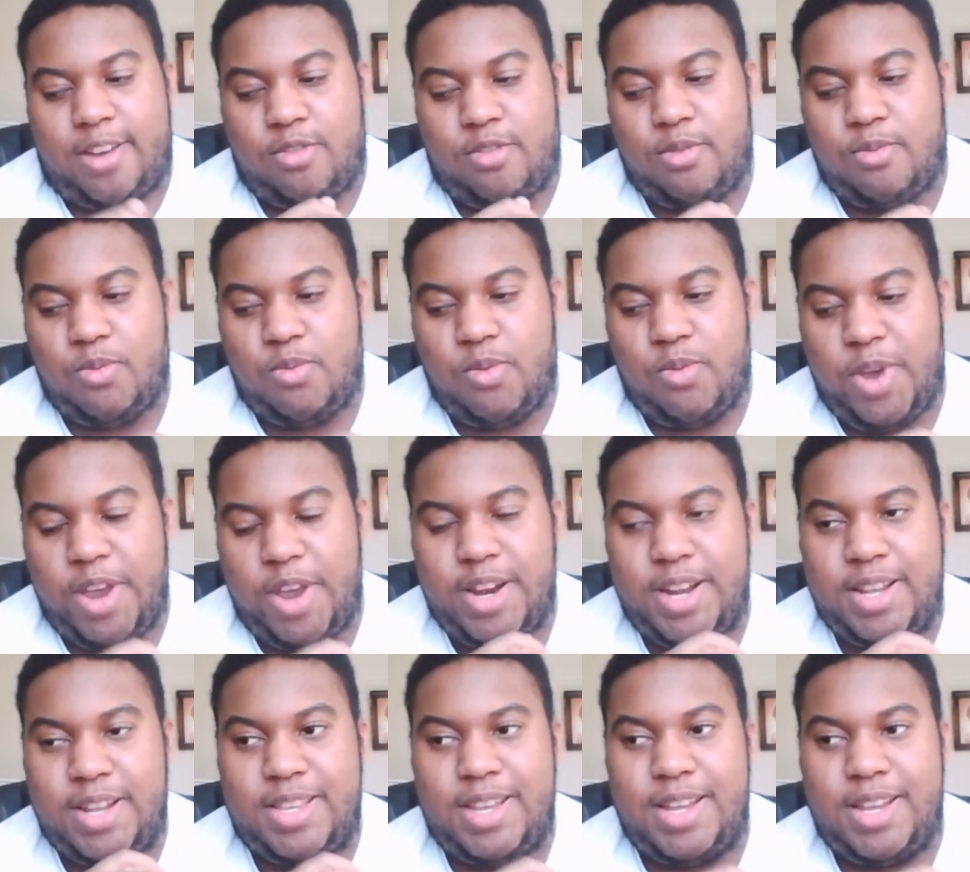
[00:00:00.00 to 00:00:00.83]
or
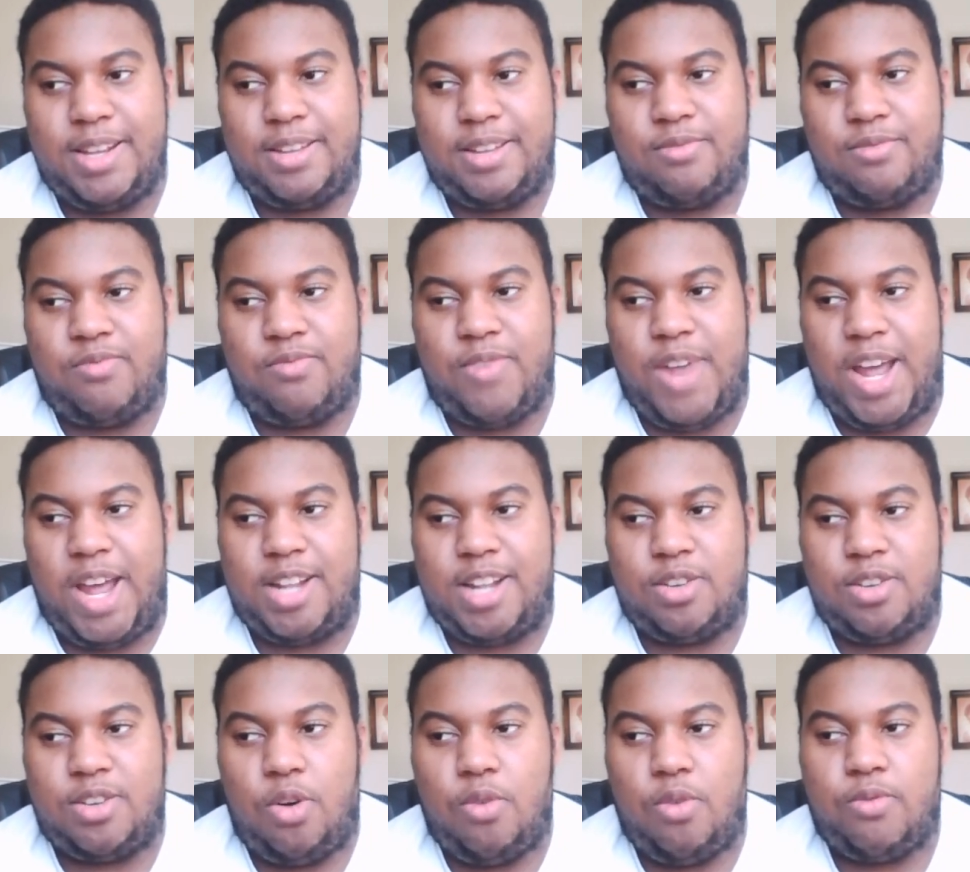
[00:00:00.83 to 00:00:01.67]
anything
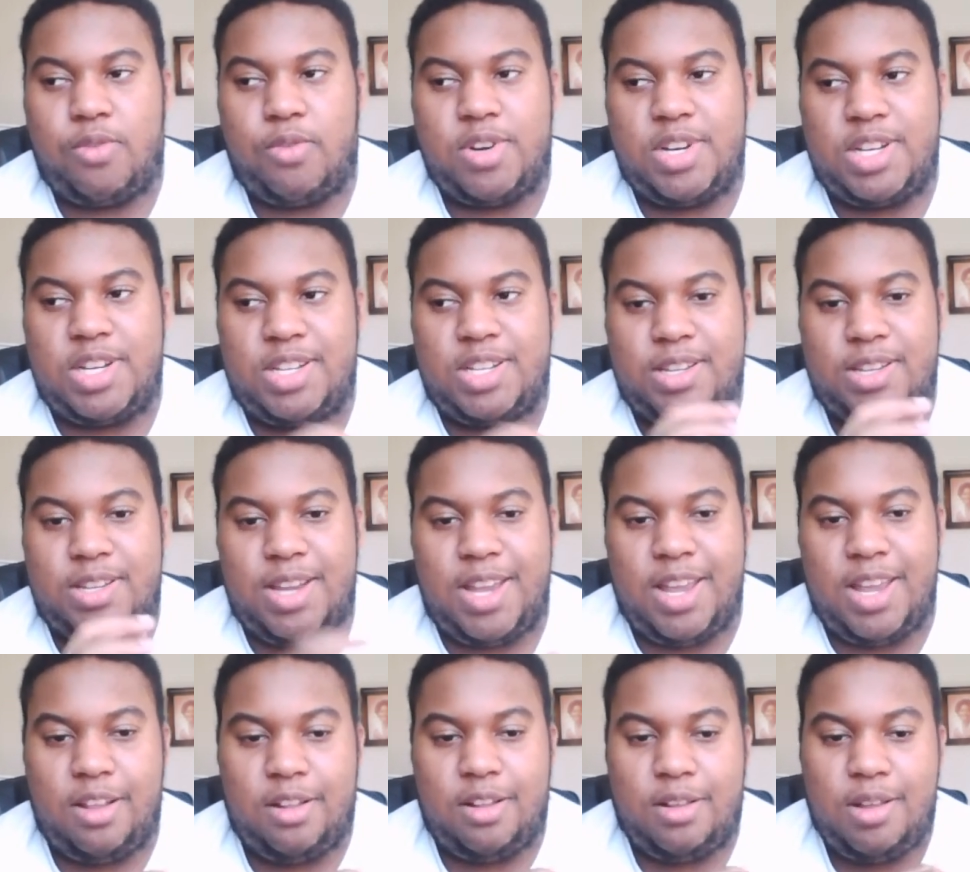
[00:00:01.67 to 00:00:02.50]
that's
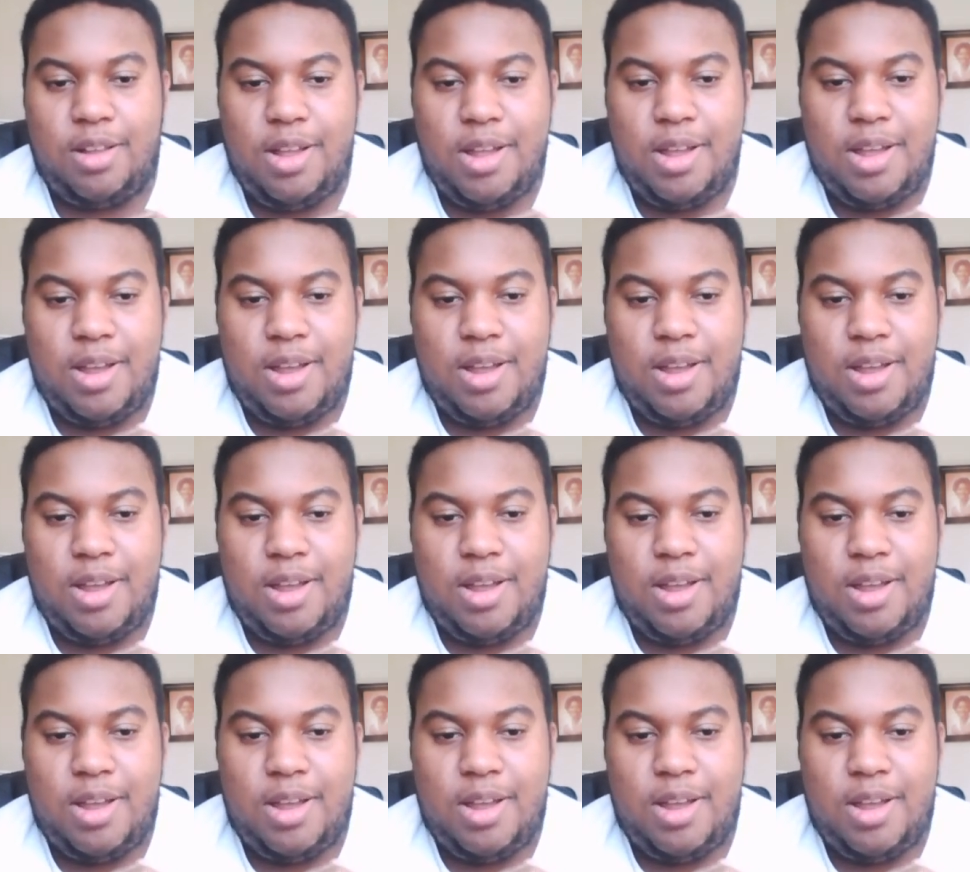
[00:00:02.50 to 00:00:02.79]
overkill.